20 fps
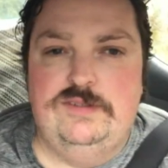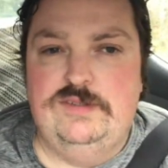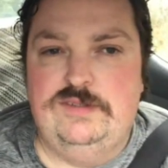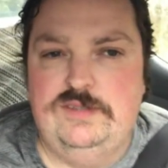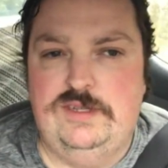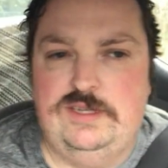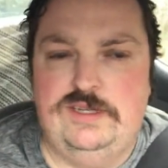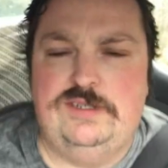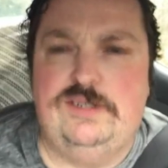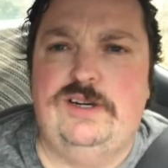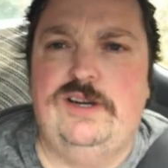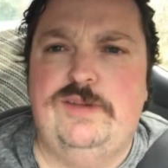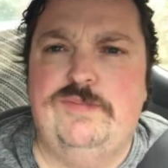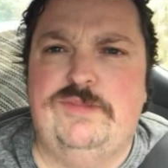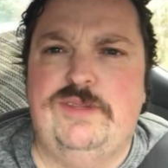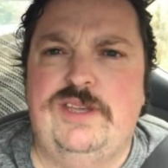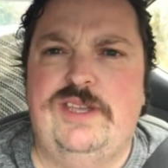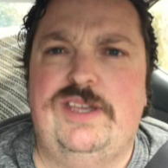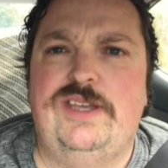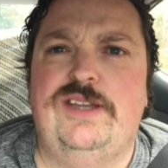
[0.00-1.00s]
I'm gonna turn
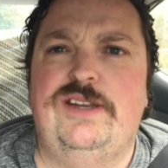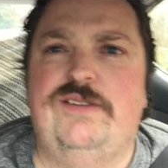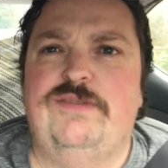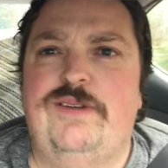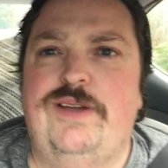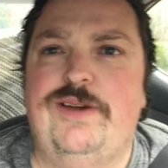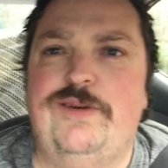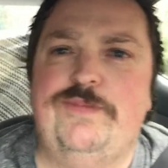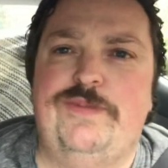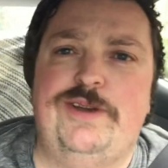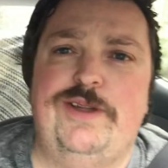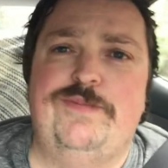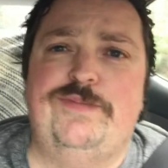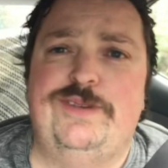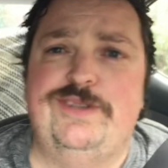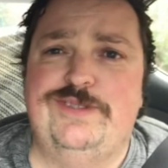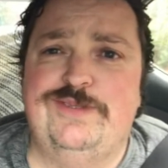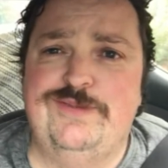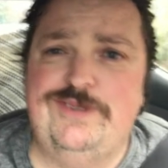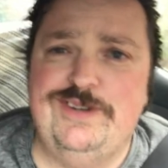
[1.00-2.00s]
up the heat if I open up
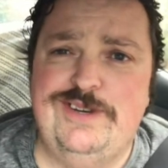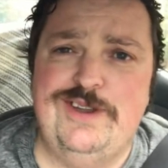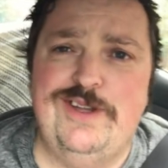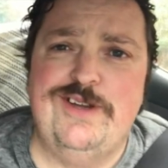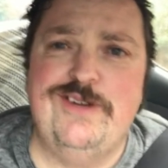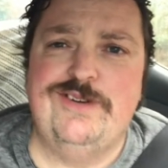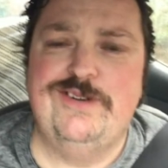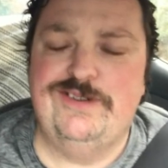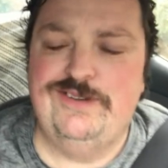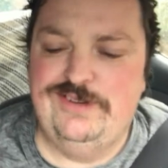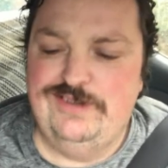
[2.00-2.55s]
his window.